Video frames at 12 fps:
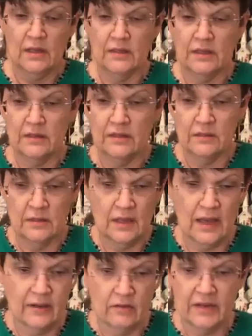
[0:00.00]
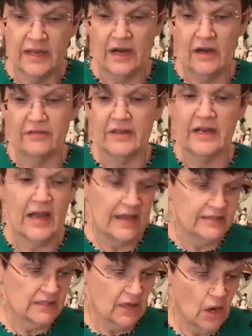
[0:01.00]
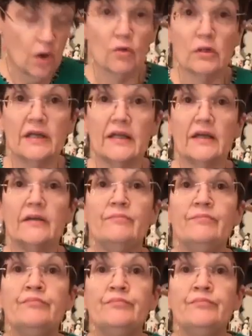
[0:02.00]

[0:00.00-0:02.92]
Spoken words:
And then I don't care that it has the hole in it.